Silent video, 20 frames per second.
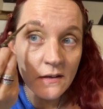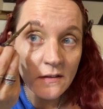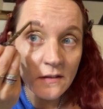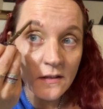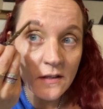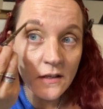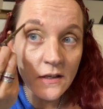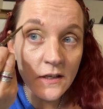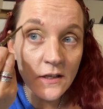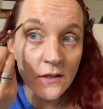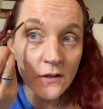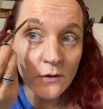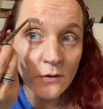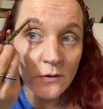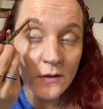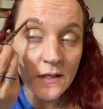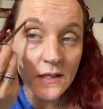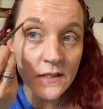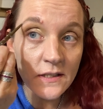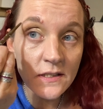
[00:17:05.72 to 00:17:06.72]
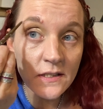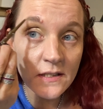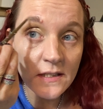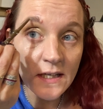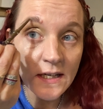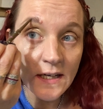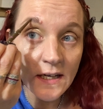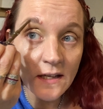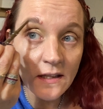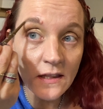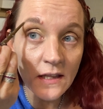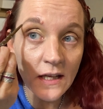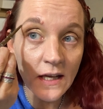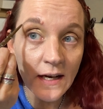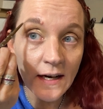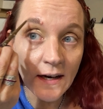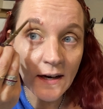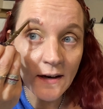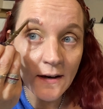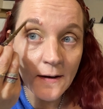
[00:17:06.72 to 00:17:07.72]
the cutest stinking
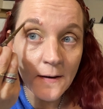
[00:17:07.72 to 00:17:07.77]
thing.